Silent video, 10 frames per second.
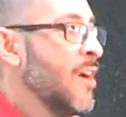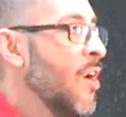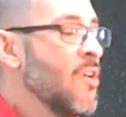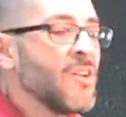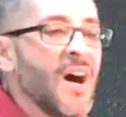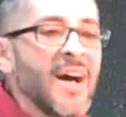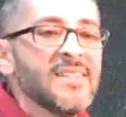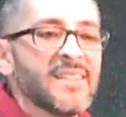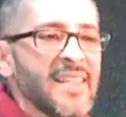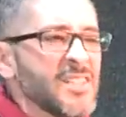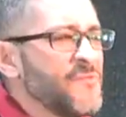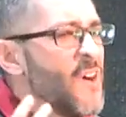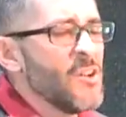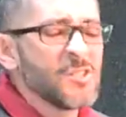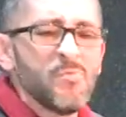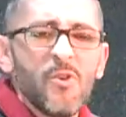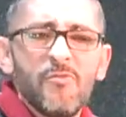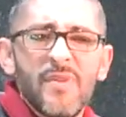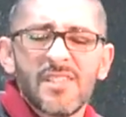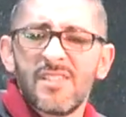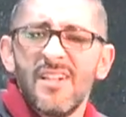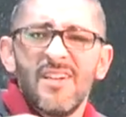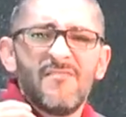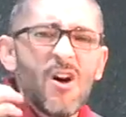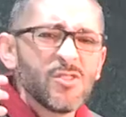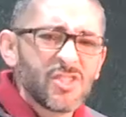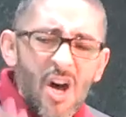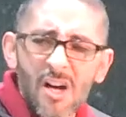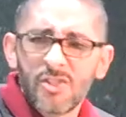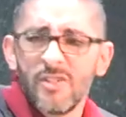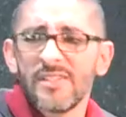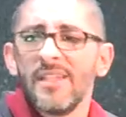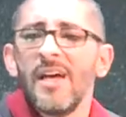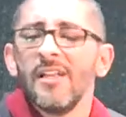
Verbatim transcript: all kinds of things, false movements, false doctrines.